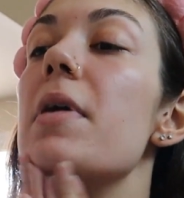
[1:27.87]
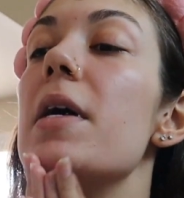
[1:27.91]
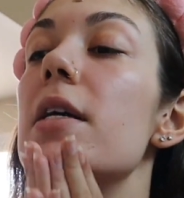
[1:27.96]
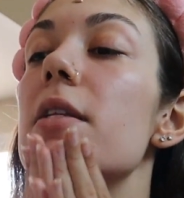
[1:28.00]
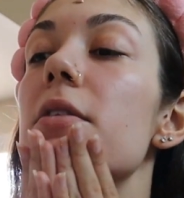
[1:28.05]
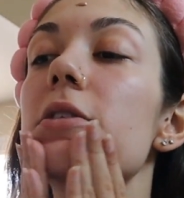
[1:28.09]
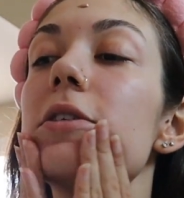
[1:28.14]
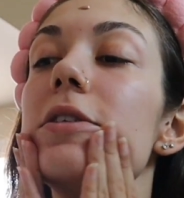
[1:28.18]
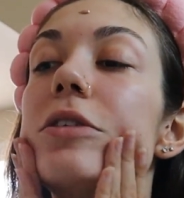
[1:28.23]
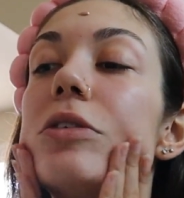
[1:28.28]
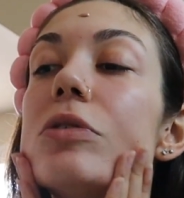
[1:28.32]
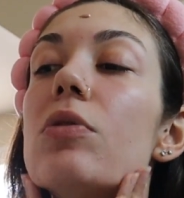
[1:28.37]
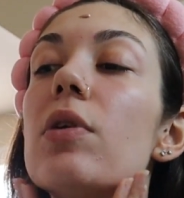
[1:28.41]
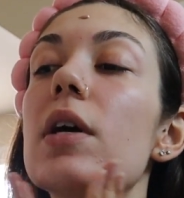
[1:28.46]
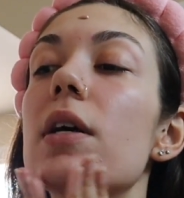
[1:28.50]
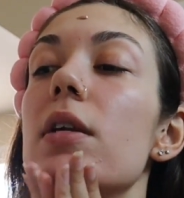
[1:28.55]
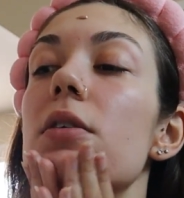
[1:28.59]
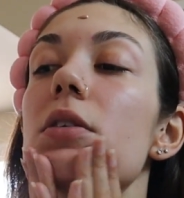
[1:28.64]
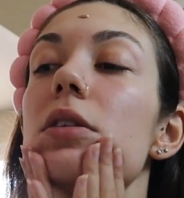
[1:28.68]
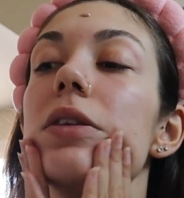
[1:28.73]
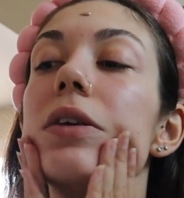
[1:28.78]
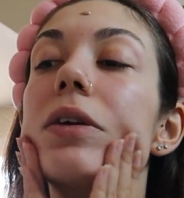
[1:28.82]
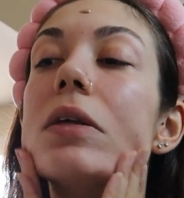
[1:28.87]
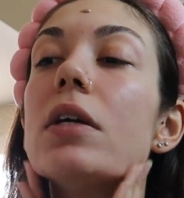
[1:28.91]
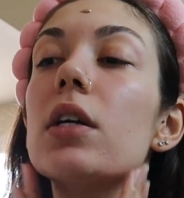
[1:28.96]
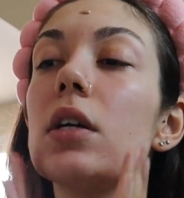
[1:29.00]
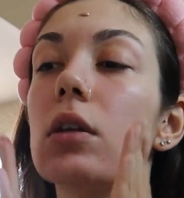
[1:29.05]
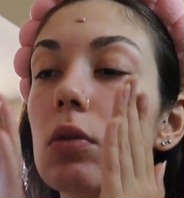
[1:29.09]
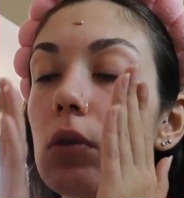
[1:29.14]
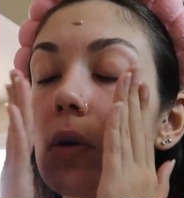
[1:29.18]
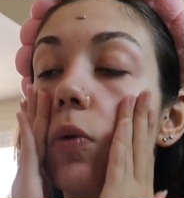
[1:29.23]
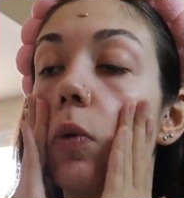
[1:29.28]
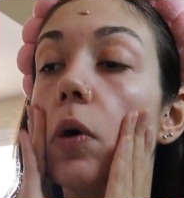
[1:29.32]
and to do anything,
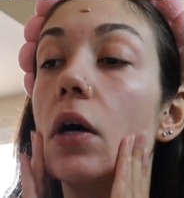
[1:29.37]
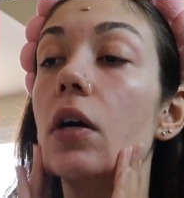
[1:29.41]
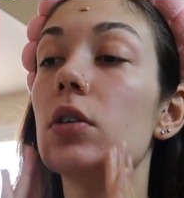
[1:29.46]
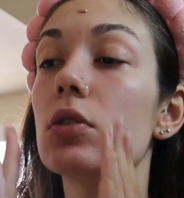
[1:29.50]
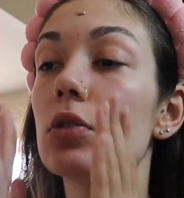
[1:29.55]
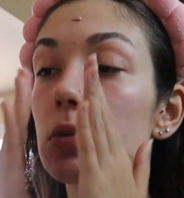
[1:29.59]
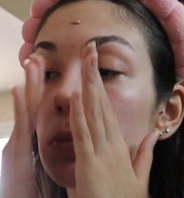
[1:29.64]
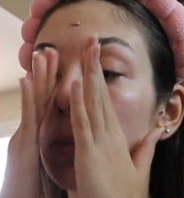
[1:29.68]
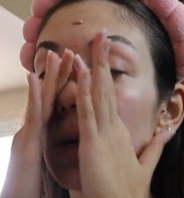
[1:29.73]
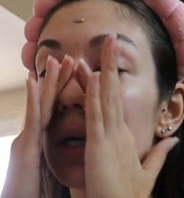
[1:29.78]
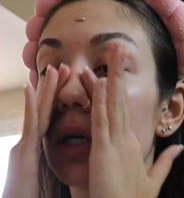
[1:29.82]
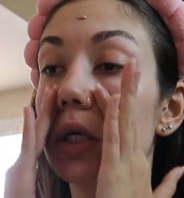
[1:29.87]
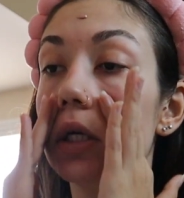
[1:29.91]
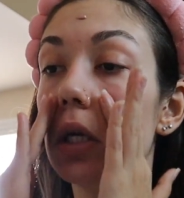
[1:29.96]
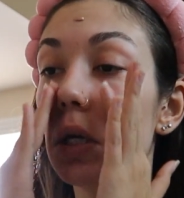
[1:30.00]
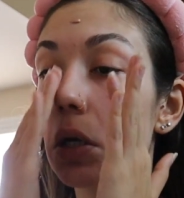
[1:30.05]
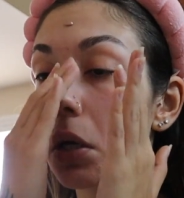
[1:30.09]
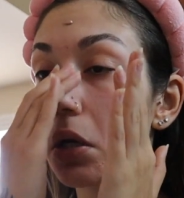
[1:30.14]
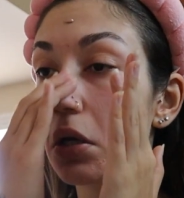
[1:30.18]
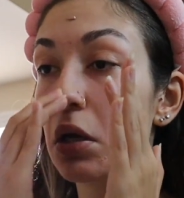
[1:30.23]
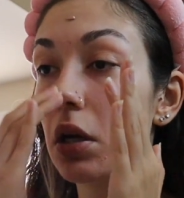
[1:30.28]
like, it requires money.